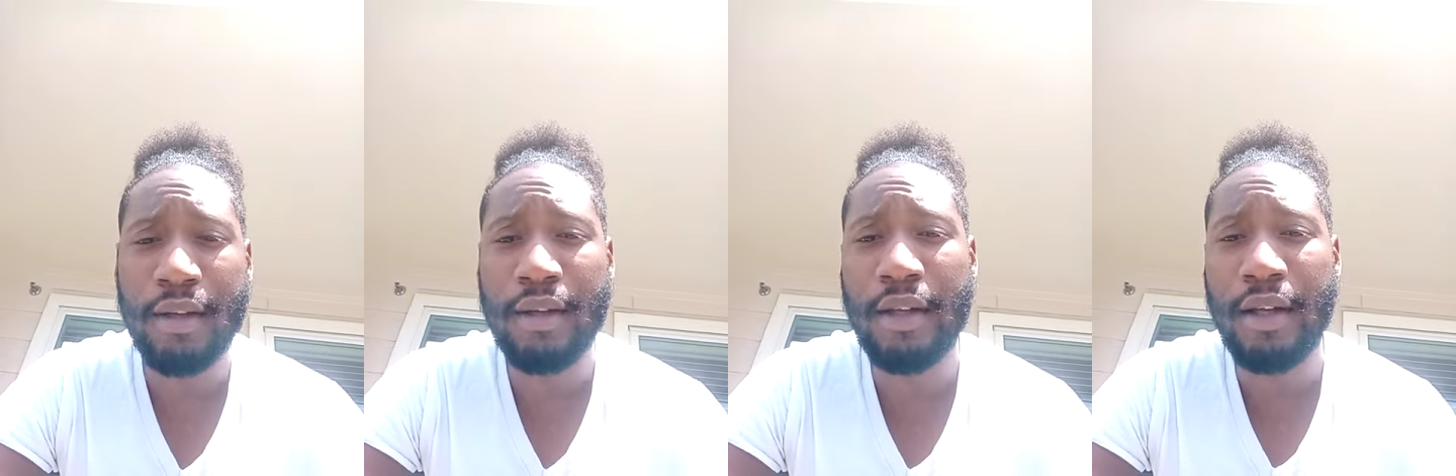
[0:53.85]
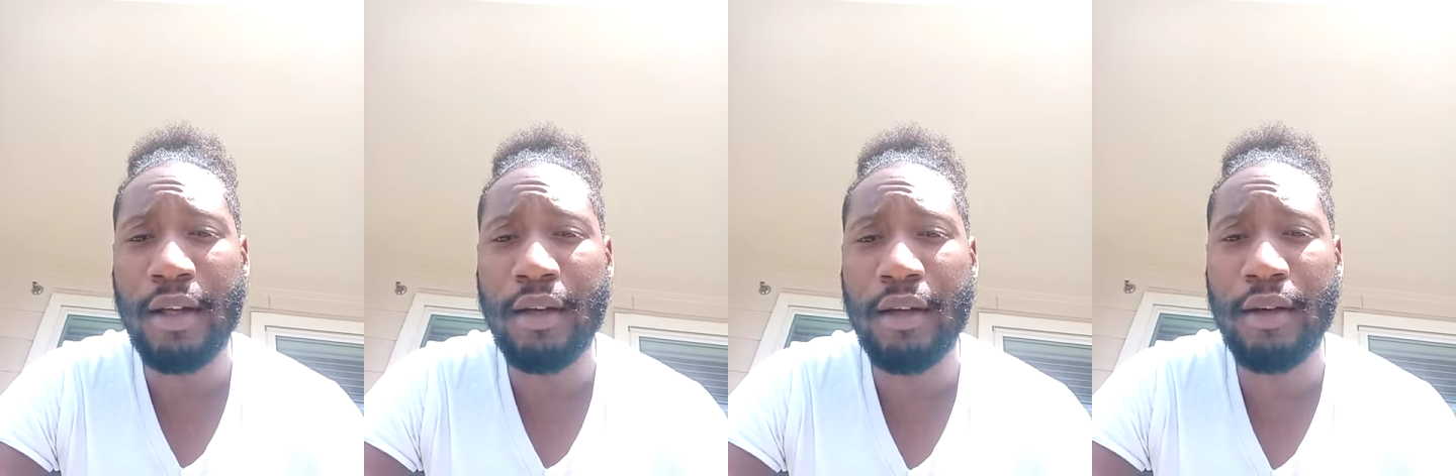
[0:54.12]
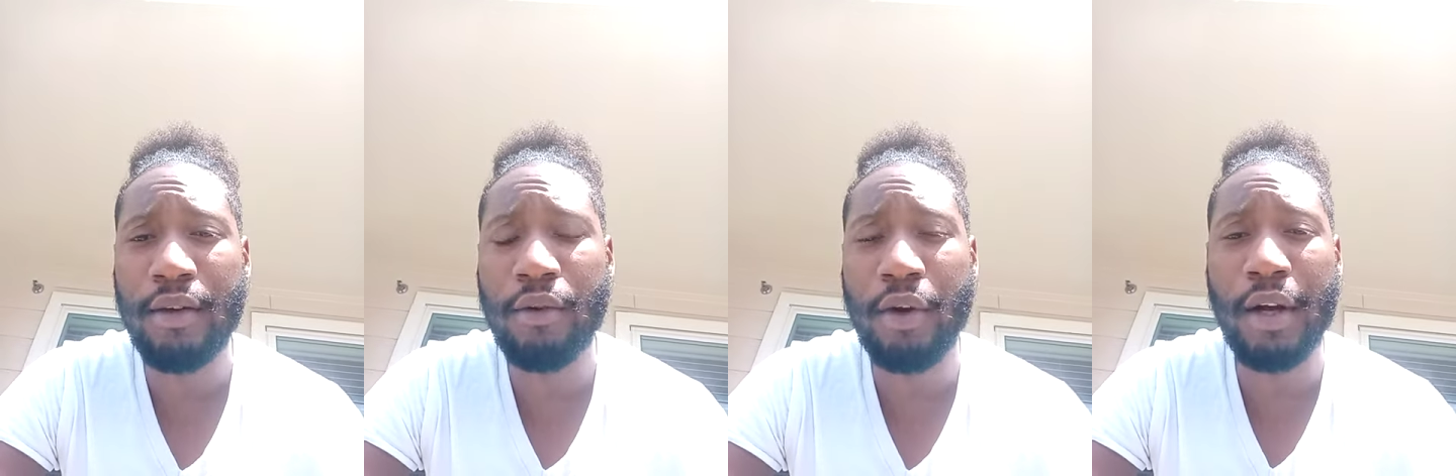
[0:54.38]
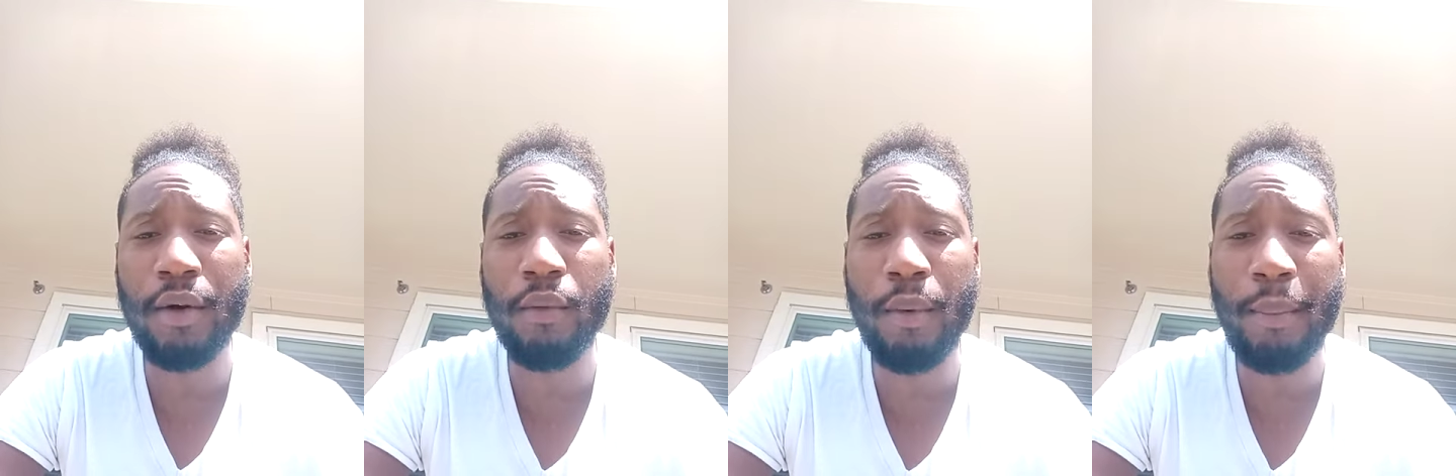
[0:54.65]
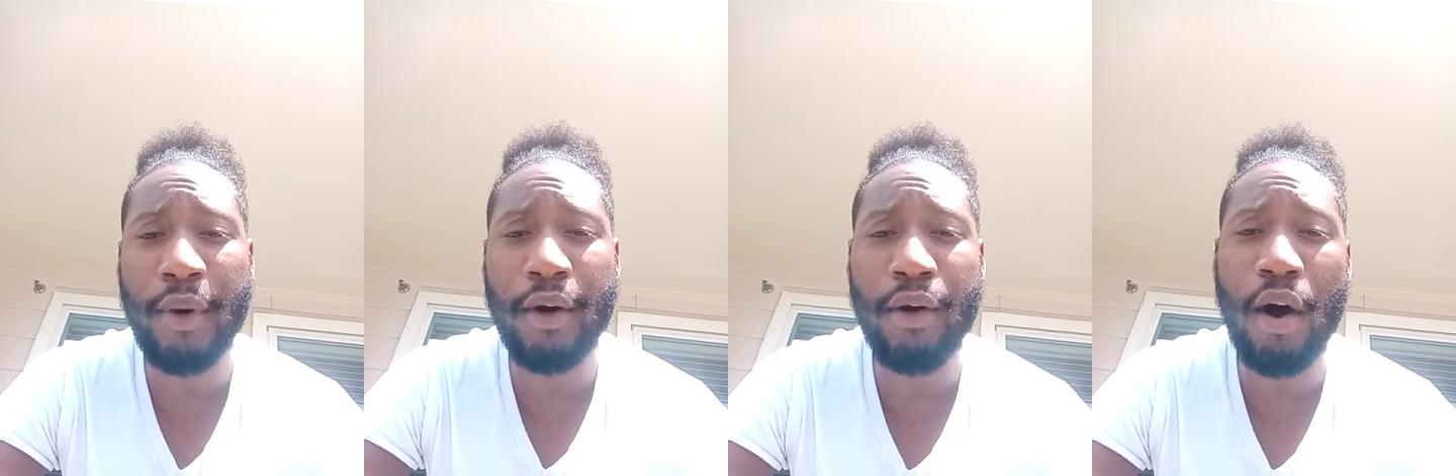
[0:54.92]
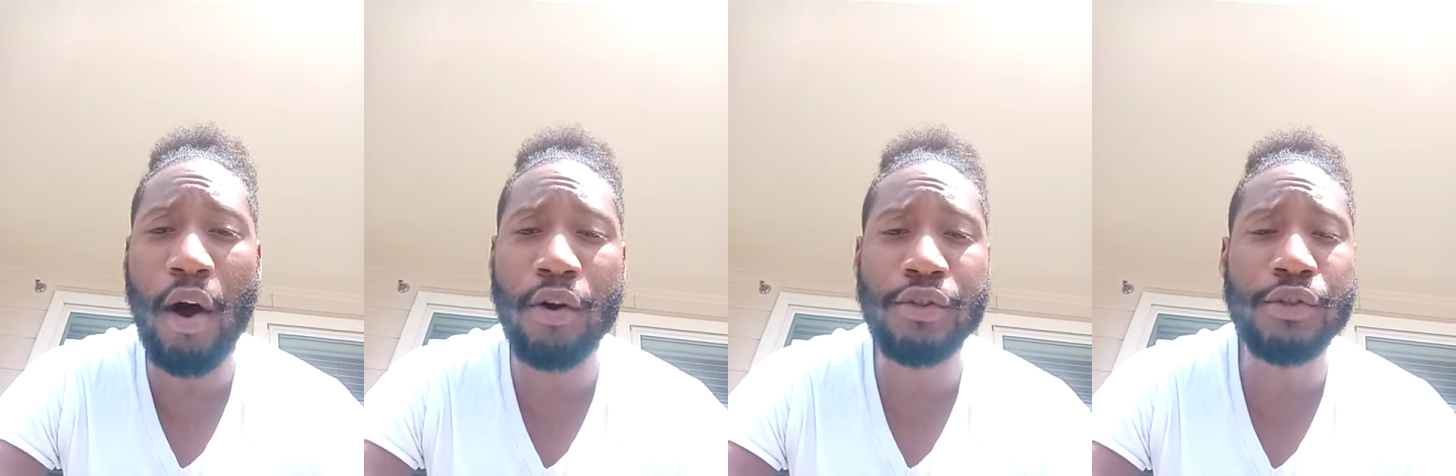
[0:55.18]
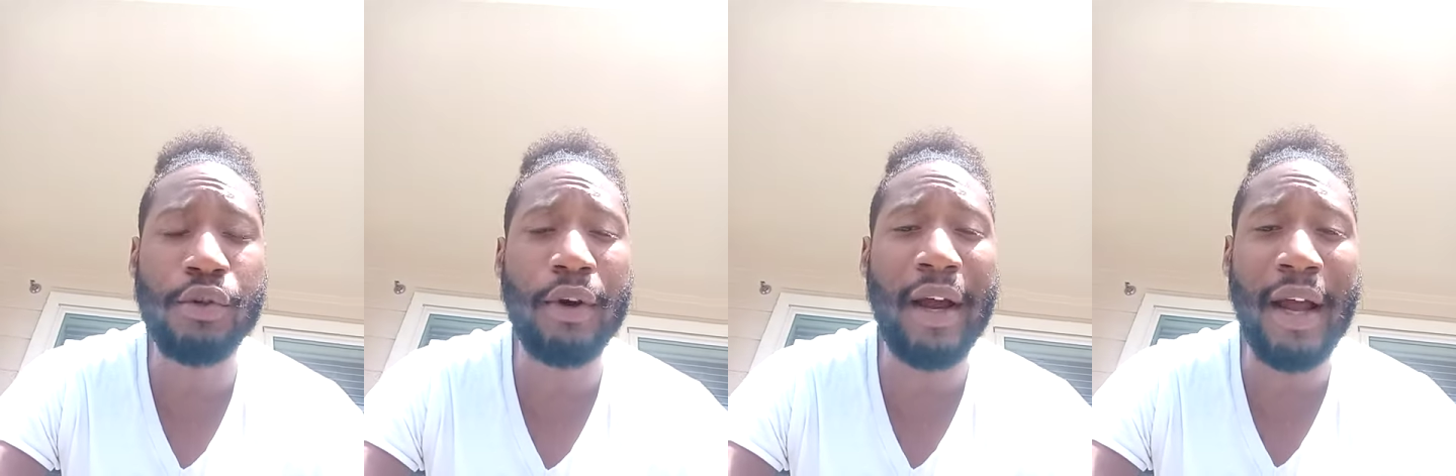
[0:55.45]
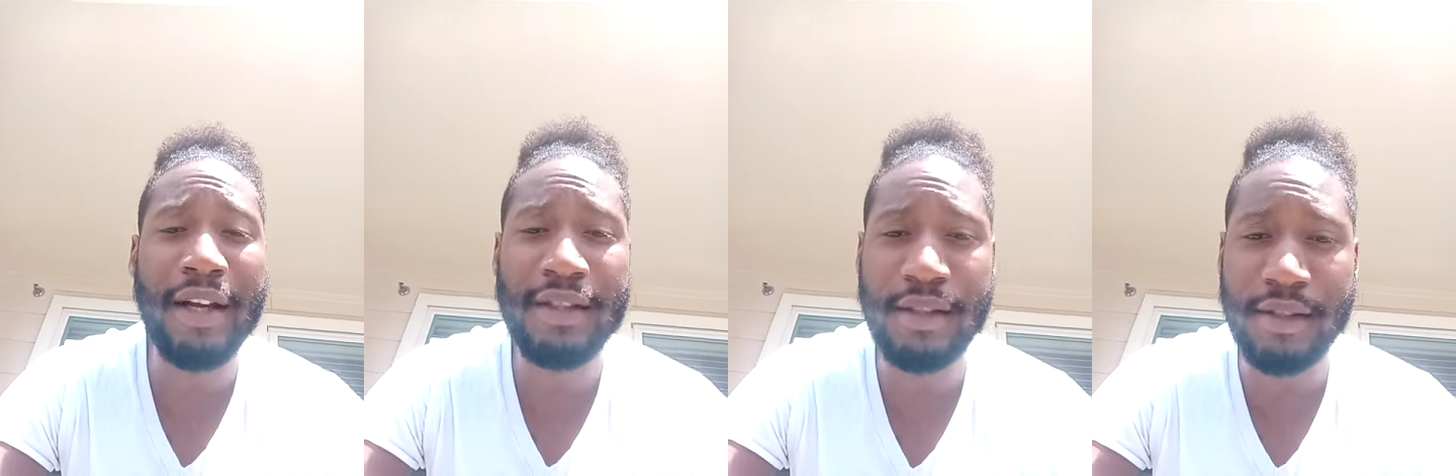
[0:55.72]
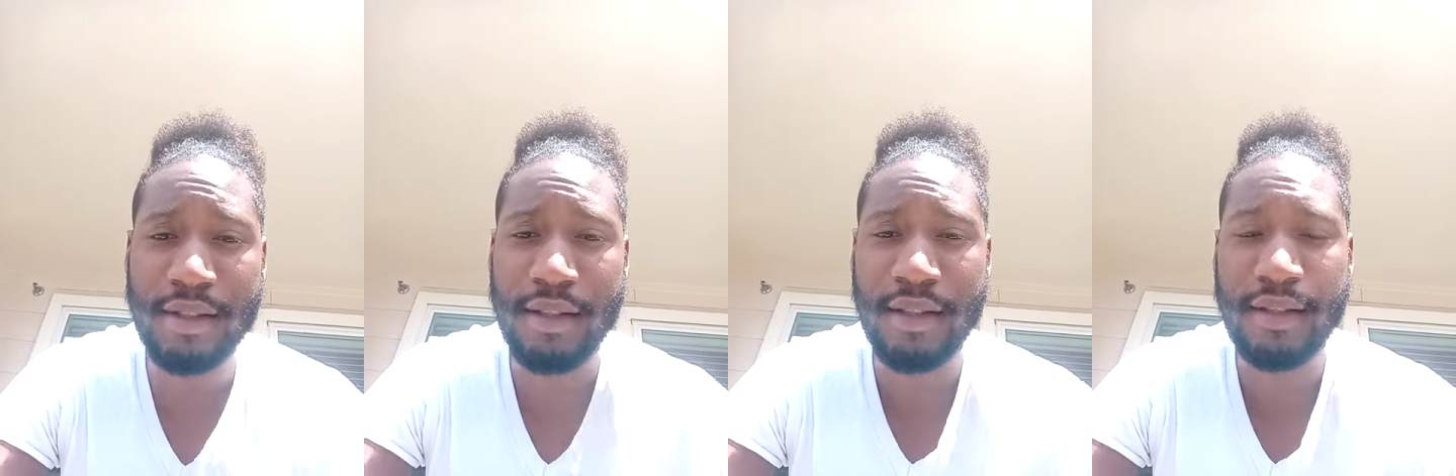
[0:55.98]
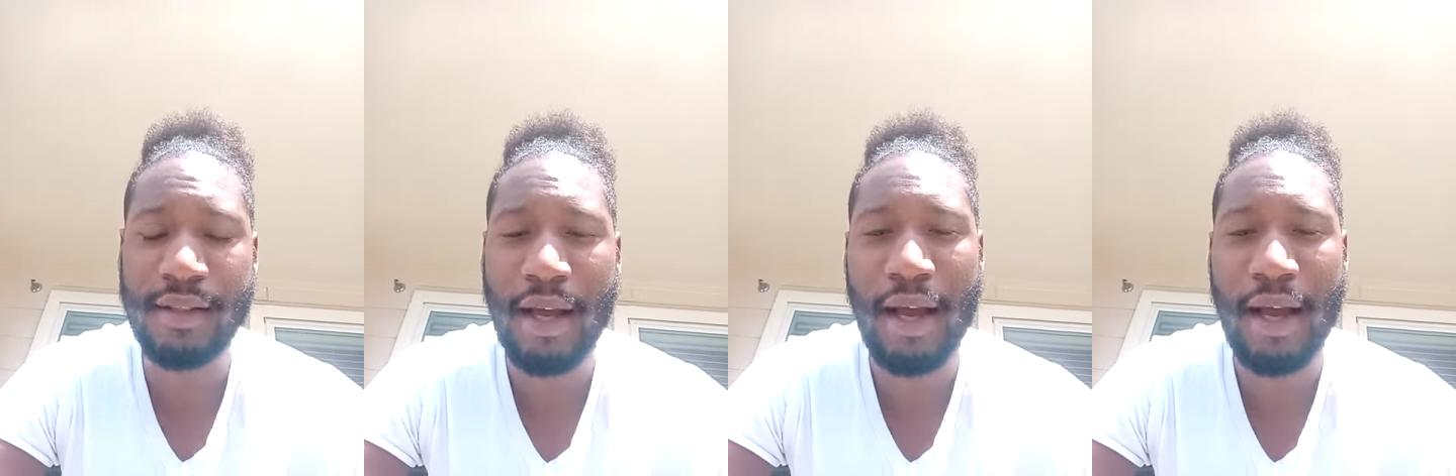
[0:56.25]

the credit repair alter agencies.